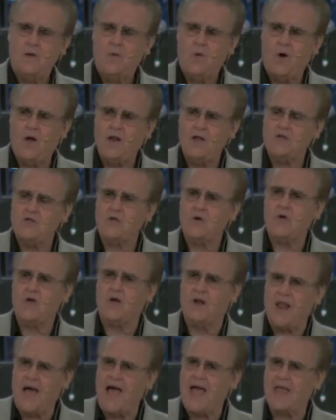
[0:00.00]
What is your
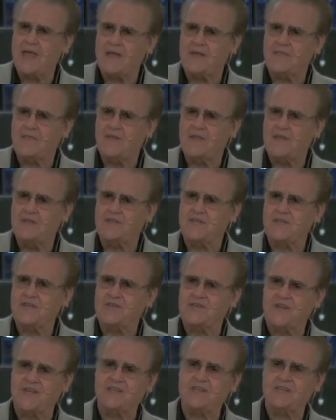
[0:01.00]
Goliath? Is
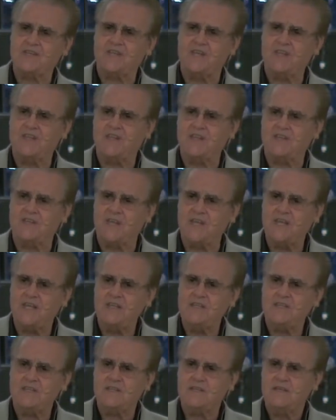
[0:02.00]
it sickness and
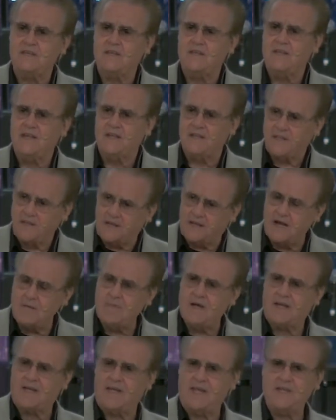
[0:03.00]
disease? Then
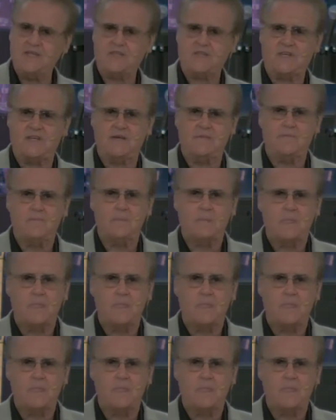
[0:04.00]
come against it.